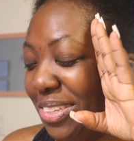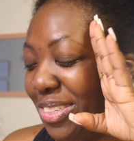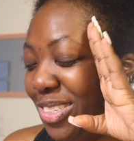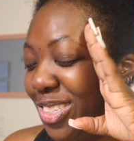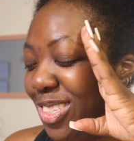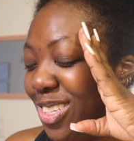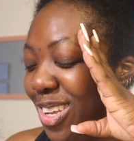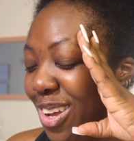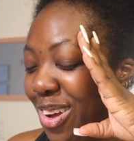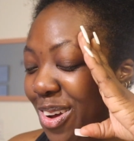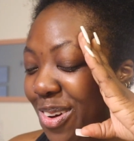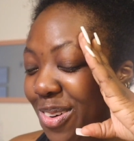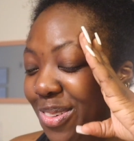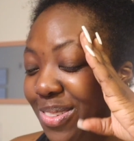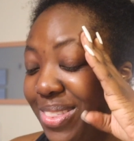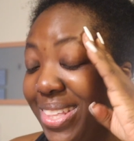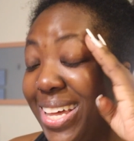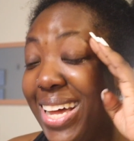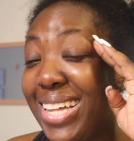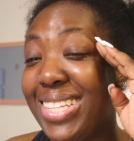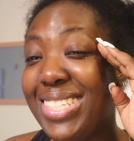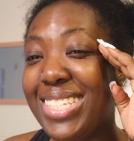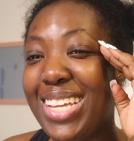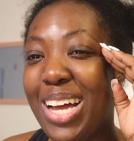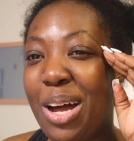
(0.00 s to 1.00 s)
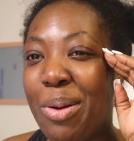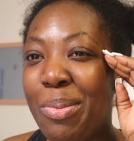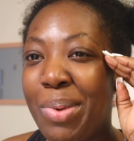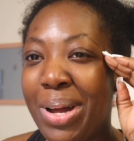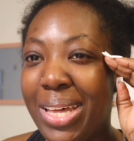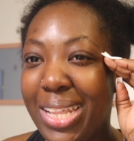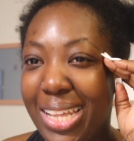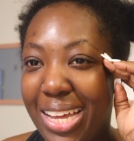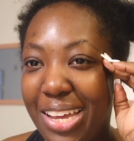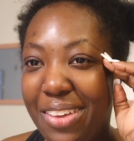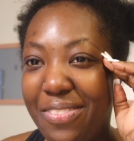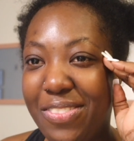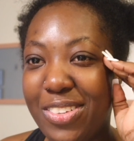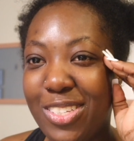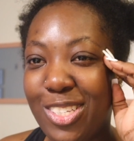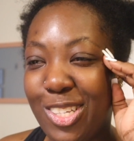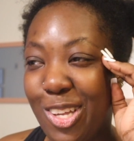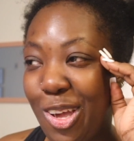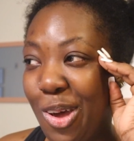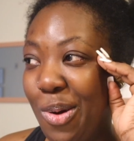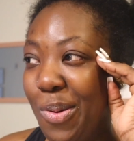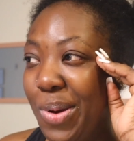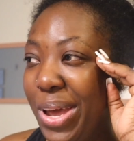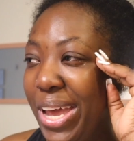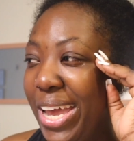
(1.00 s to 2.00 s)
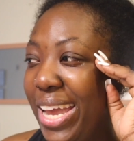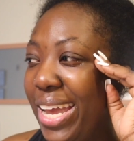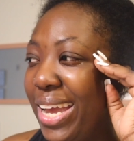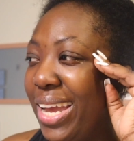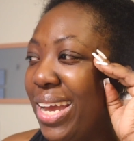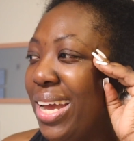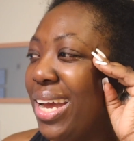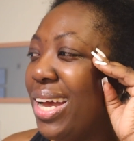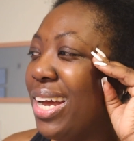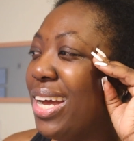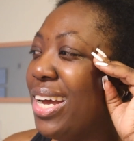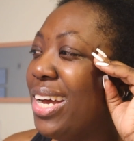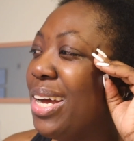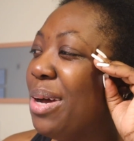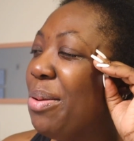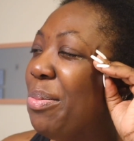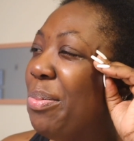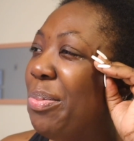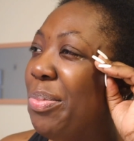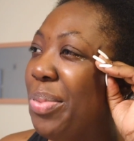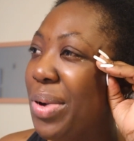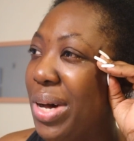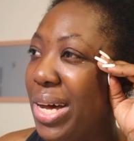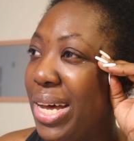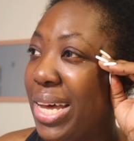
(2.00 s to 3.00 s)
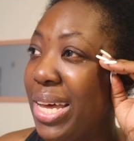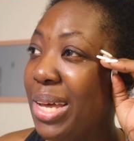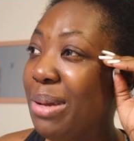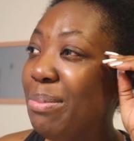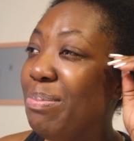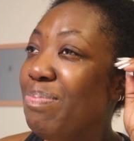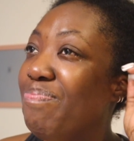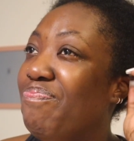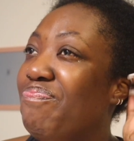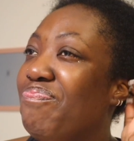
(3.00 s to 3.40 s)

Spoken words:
So that's how my life is going. But